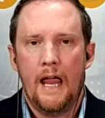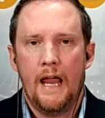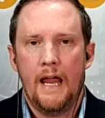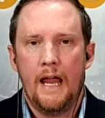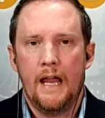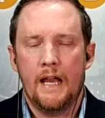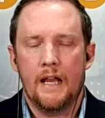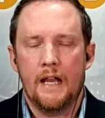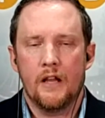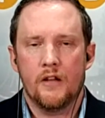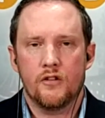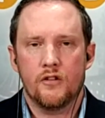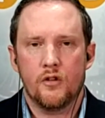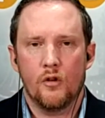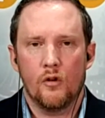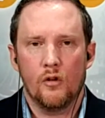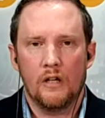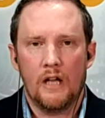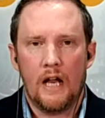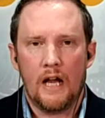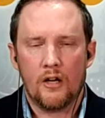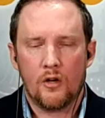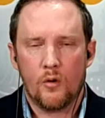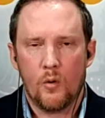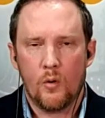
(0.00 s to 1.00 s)
And so a
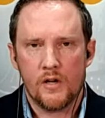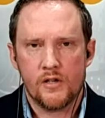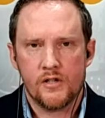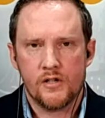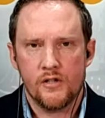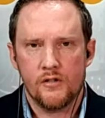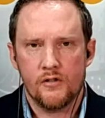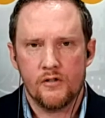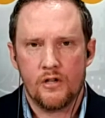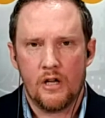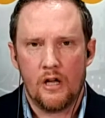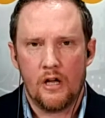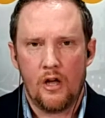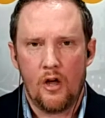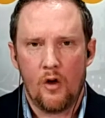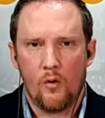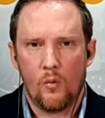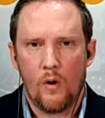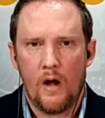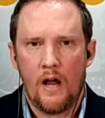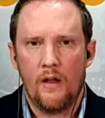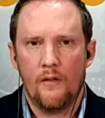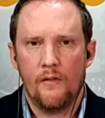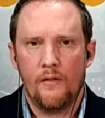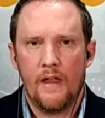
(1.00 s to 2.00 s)
lot of questions
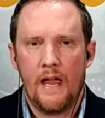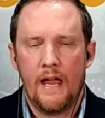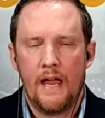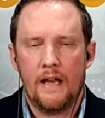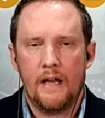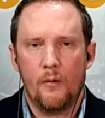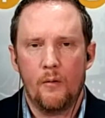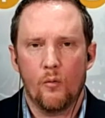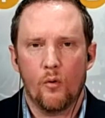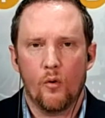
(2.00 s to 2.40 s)
around that.